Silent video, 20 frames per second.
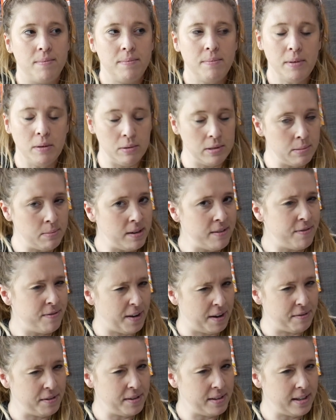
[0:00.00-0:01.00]
It wasn't my
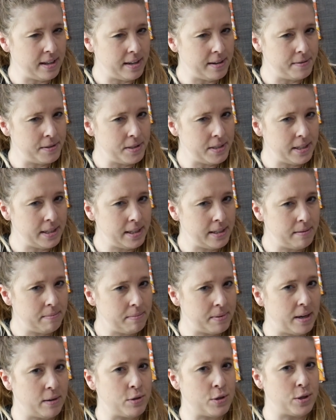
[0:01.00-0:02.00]
favorite thing I'd ever seen,
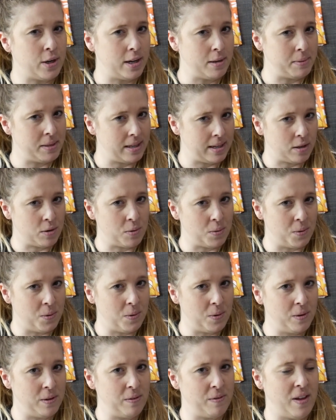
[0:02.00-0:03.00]
but I was trying to be like
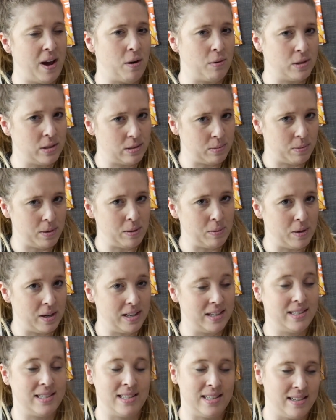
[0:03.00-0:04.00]
cool. If that was what it
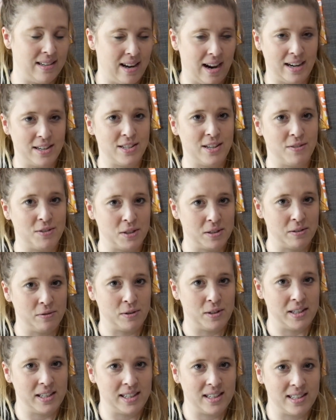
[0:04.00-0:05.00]
was, then I just have to live
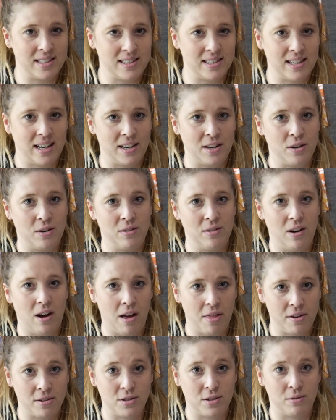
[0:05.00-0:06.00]
with it, because I know
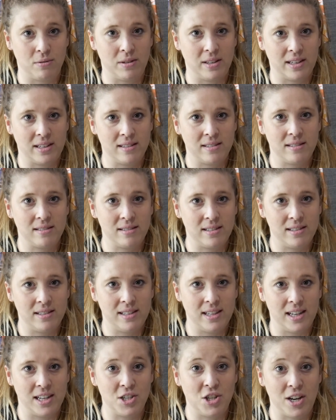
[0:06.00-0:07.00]
authors don't really
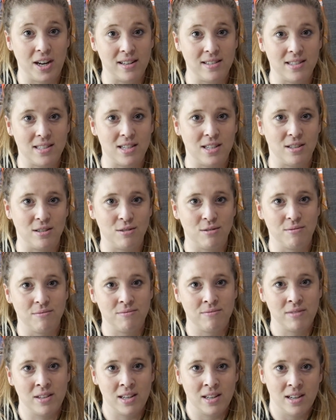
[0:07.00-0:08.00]
get a chance to
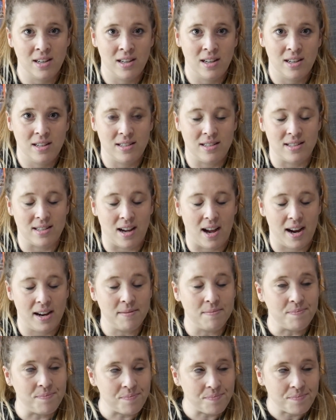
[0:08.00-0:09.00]

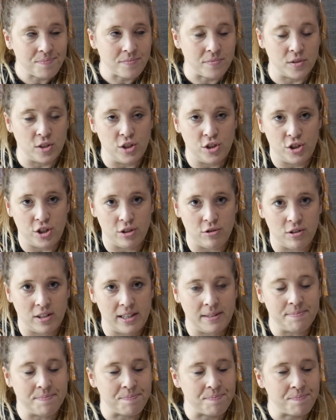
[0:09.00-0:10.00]
decide generally.